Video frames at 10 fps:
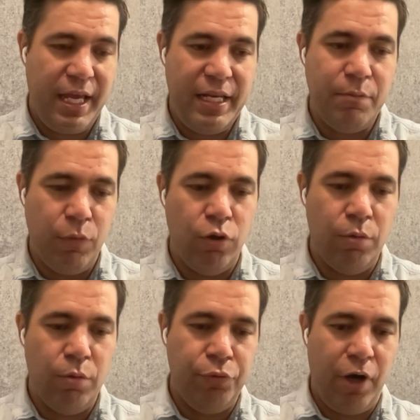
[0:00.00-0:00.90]
getting
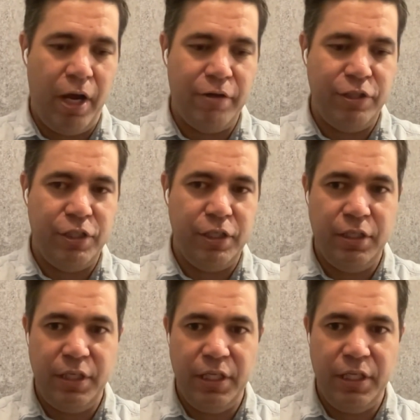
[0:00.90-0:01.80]
more blue
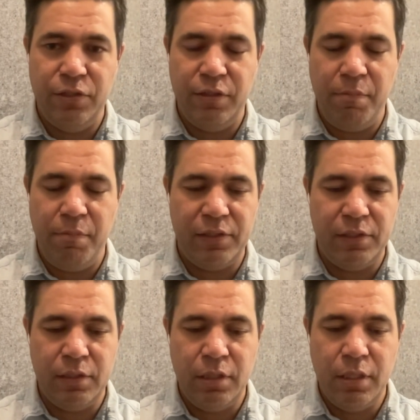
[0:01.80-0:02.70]
hydrogen into the
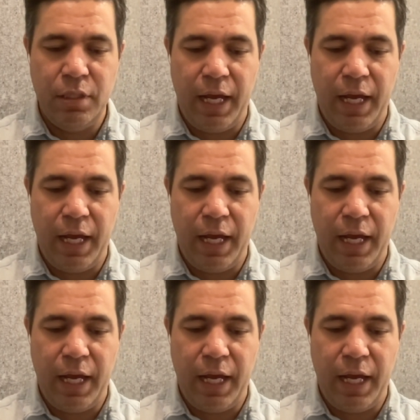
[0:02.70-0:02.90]
mix